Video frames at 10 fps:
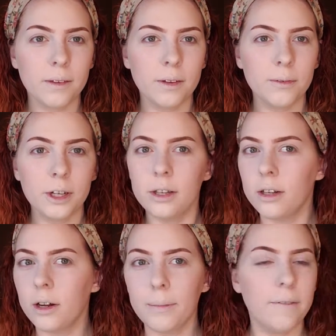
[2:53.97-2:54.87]
Alright, and
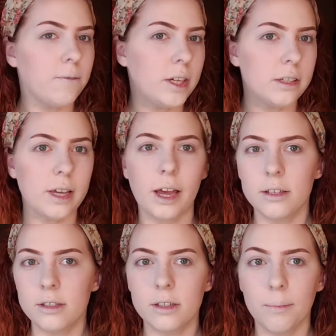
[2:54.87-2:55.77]
now my face
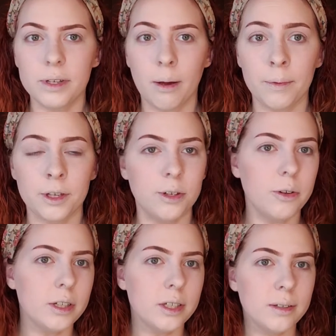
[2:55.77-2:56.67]
has some depth to
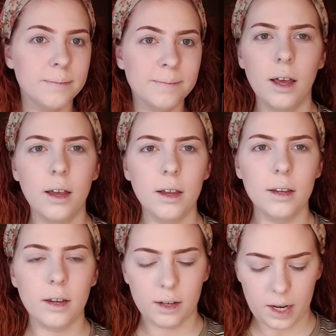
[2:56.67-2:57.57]
it.
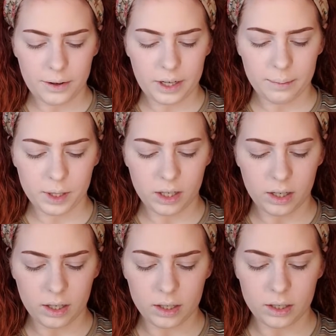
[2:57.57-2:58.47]
Now I am
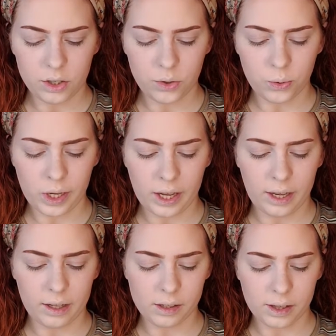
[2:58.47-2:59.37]
gonna do
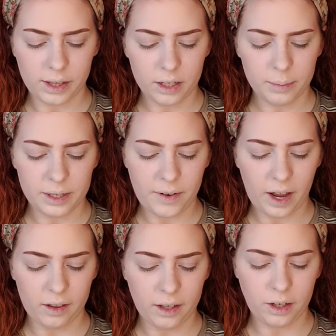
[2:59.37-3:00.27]
a little bit of
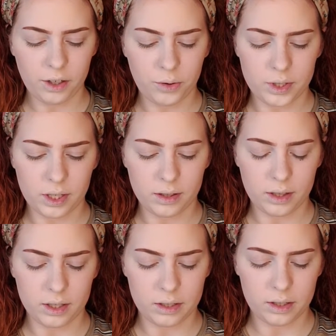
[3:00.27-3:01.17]
highlighter using
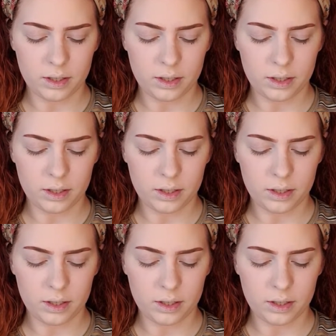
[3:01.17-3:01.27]
this